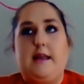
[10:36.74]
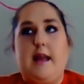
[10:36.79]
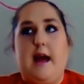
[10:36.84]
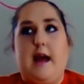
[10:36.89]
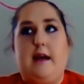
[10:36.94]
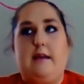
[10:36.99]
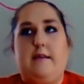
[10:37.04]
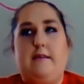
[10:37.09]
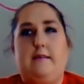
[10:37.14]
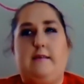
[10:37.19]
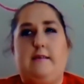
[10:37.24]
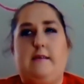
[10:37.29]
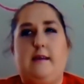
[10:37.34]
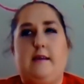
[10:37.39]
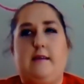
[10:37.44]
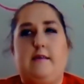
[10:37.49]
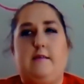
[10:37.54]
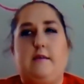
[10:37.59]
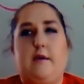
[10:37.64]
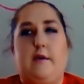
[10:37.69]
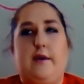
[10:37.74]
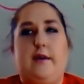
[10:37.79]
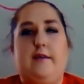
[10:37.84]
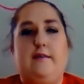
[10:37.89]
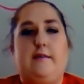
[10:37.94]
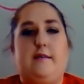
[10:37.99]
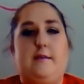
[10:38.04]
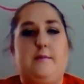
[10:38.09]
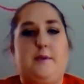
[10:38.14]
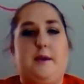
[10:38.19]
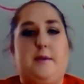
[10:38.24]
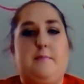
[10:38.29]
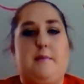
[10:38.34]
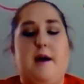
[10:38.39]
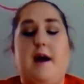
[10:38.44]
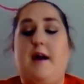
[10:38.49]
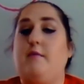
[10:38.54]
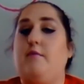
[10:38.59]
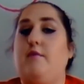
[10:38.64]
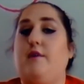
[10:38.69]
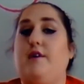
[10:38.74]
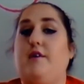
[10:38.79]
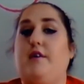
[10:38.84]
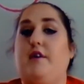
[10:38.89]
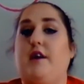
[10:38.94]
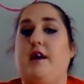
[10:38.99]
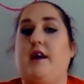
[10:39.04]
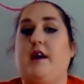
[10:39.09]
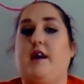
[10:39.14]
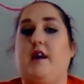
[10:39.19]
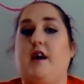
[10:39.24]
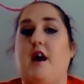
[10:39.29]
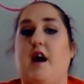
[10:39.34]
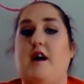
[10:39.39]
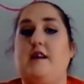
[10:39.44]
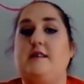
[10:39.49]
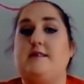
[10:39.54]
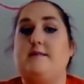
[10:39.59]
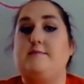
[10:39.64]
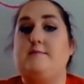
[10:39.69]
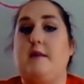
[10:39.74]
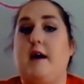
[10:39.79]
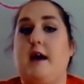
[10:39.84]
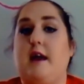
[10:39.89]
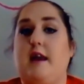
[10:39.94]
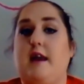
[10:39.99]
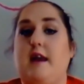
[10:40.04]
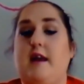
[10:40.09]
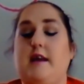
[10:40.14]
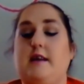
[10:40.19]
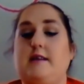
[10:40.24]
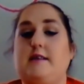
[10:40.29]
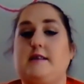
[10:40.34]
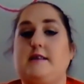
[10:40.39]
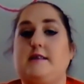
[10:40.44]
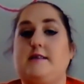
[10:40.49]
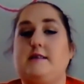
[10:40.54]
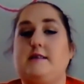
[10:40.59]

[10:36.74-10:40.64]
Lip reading: Next is going to be my Royal Care Cosmetics